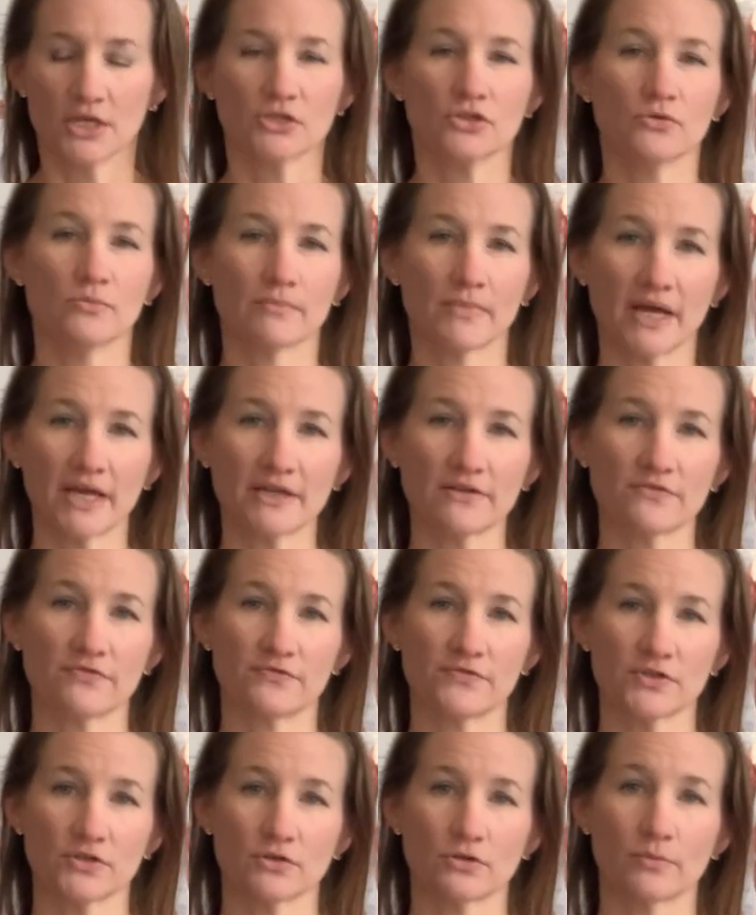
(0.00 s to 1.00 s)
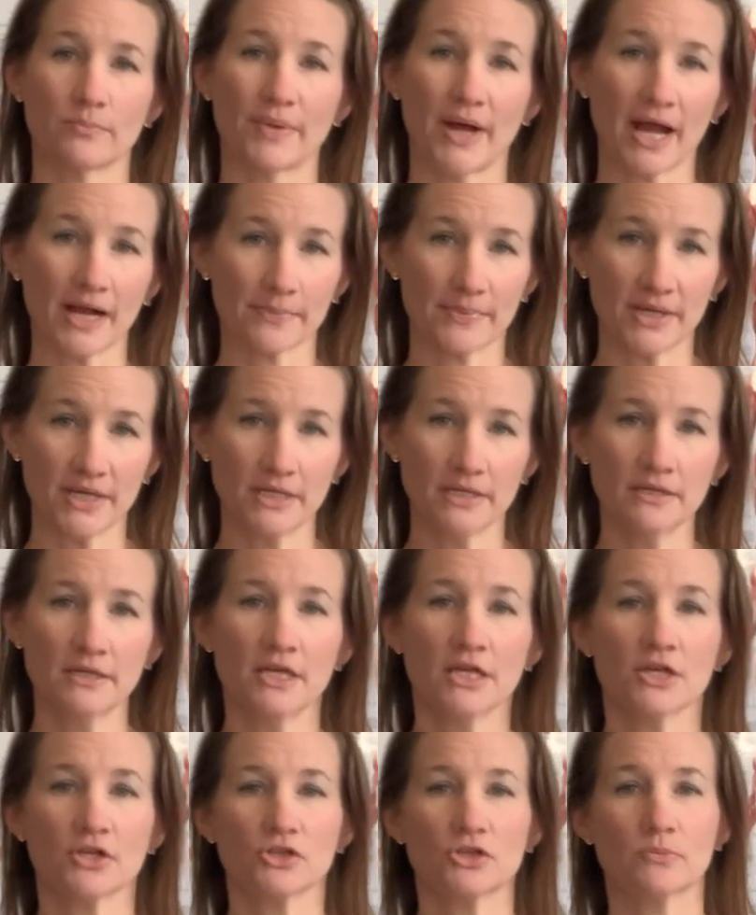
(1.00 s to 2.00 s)
you might feel back pain,
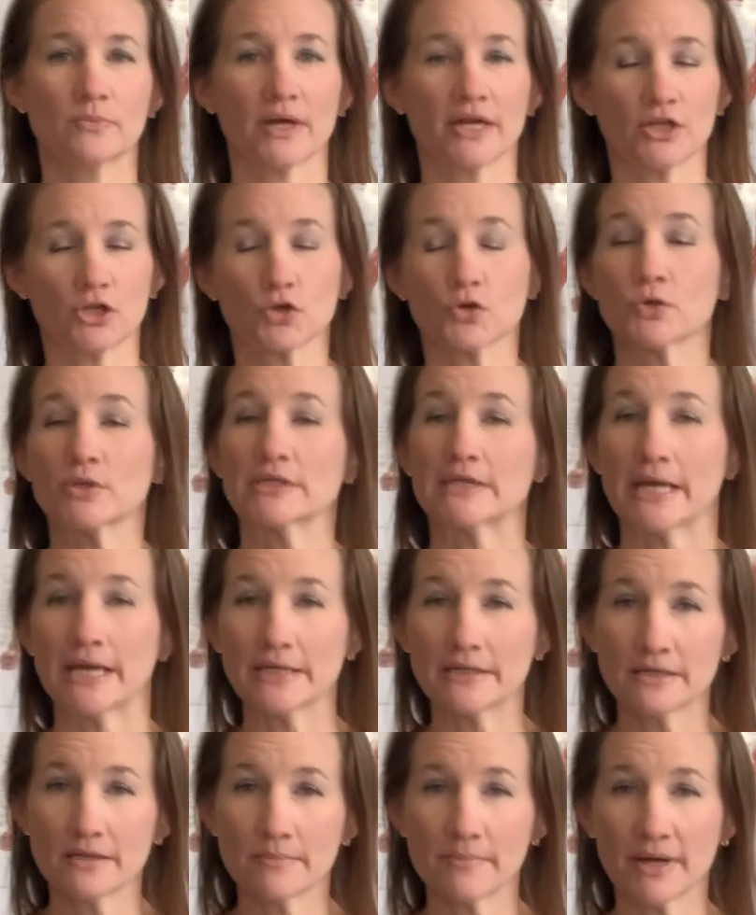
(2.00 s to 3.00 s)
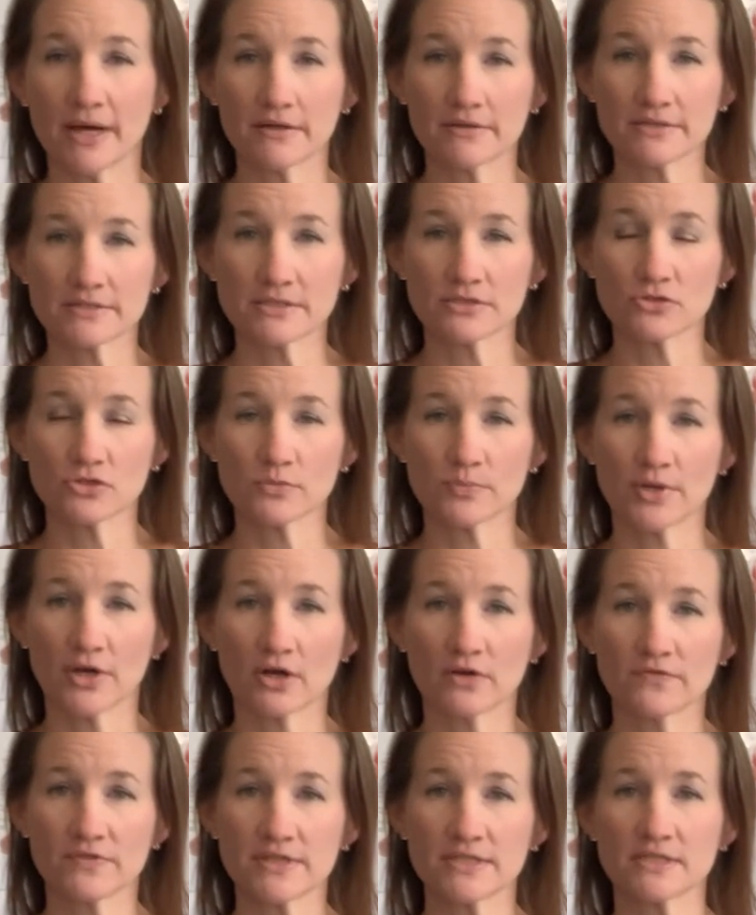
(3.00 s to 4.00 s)
you might create an imbalance in your
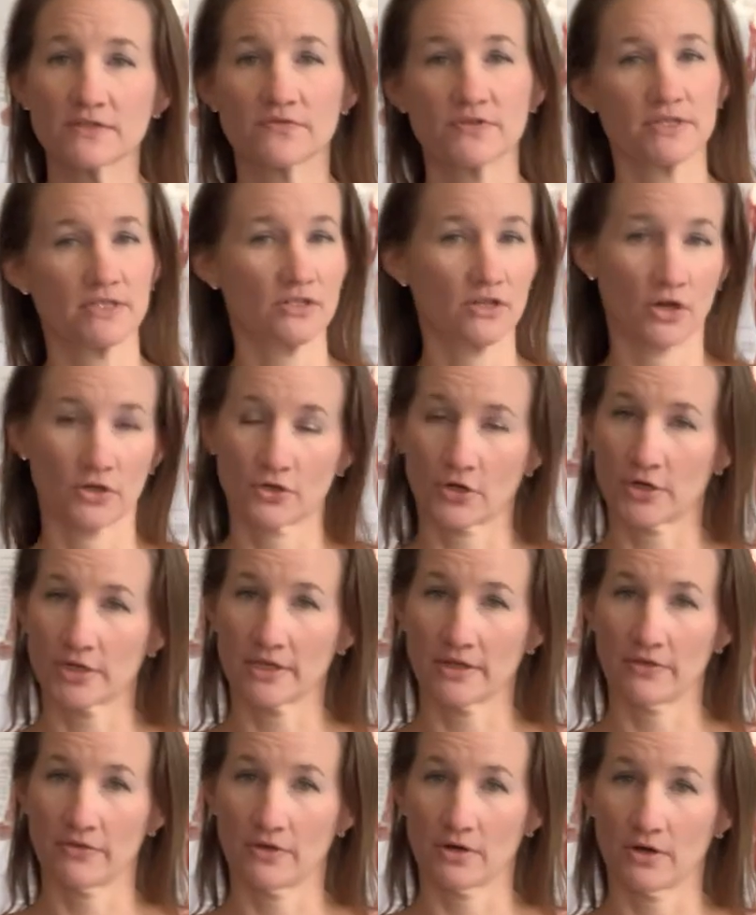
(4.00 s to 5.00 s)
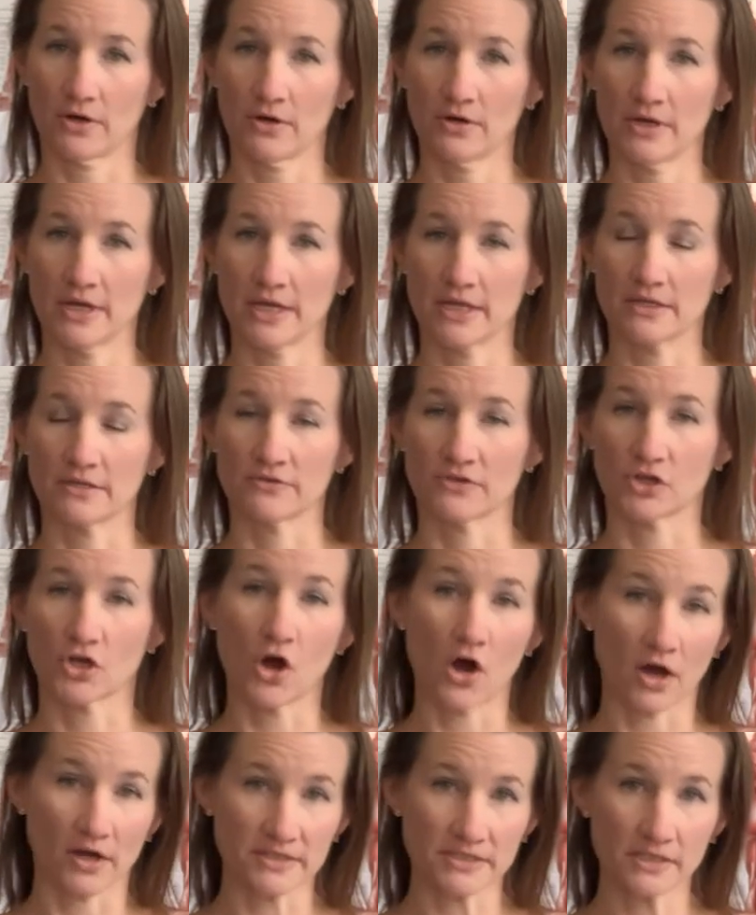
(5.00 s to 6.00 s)
pelvis if it's not already there and the
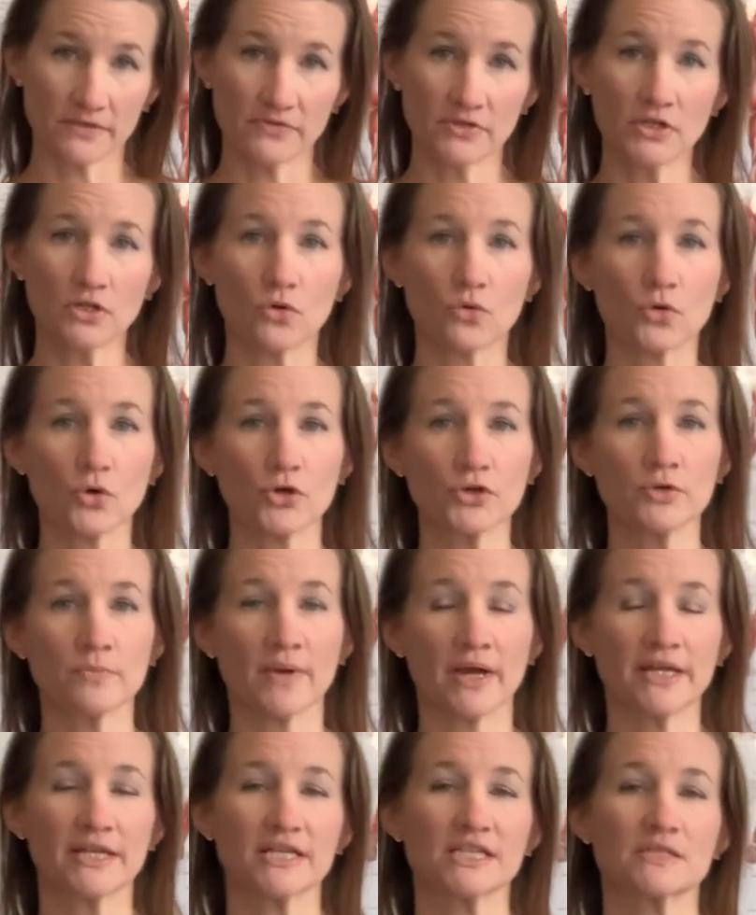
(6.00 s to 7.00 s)
cause of it, or you might